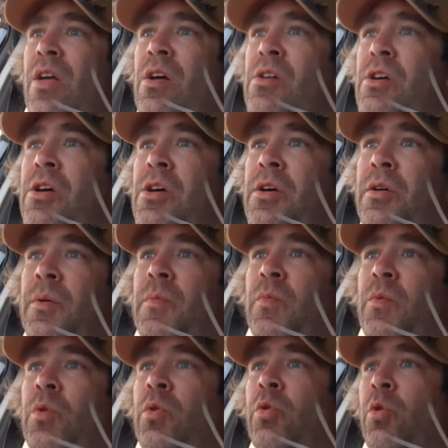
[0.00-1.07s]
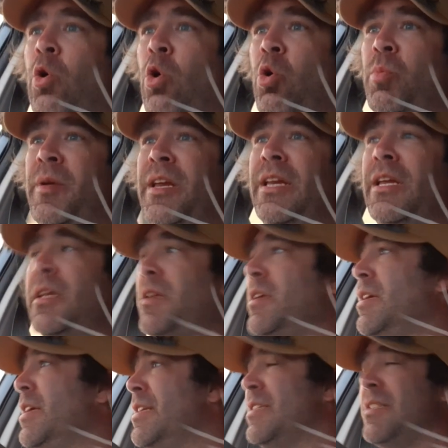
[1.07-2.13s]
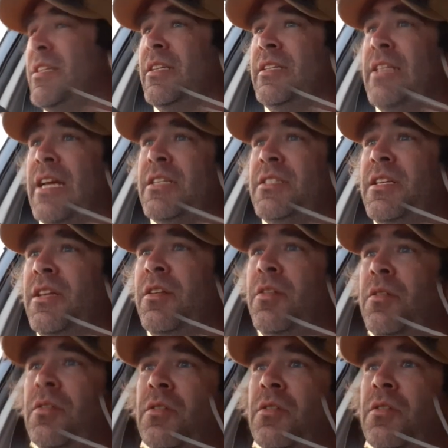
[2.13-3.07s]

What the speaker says: The Hobie is tested.